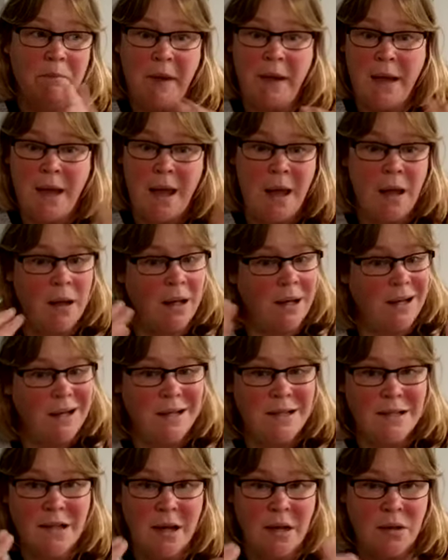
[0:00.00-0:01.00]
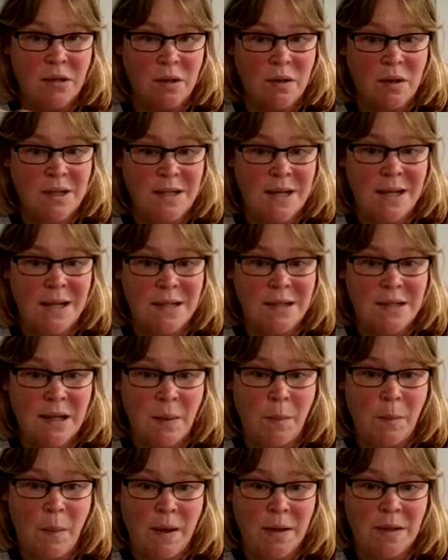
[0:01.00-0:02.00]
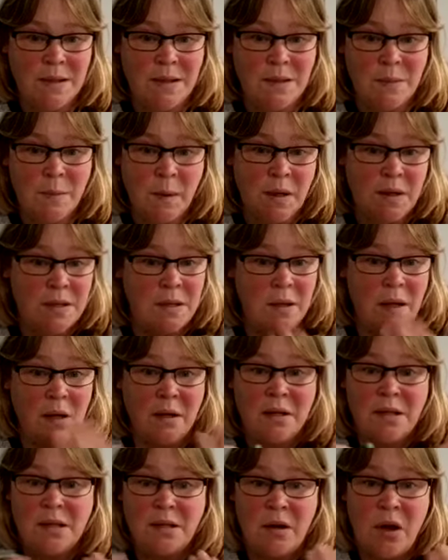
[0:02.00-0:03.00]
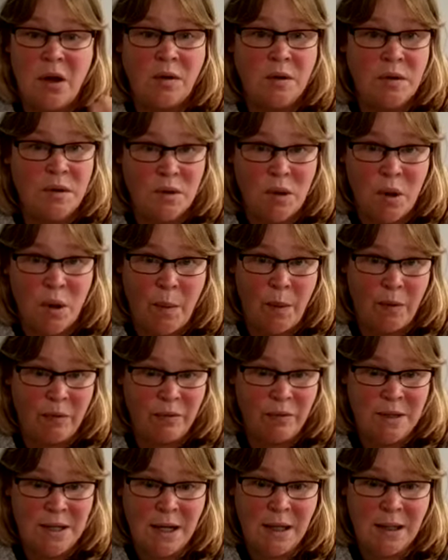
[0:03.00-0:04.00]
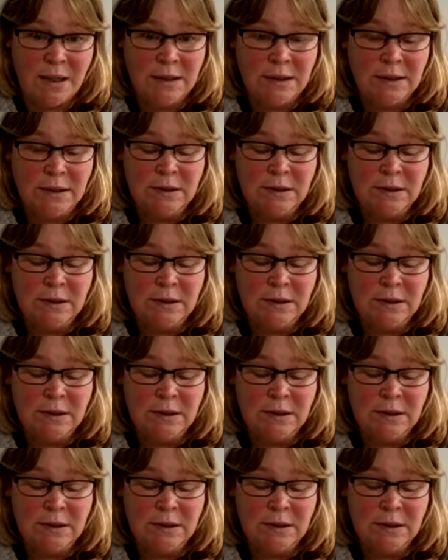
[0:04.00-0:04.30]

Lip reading: Again, it can change on a day-to-day basis because learners start and stop every day.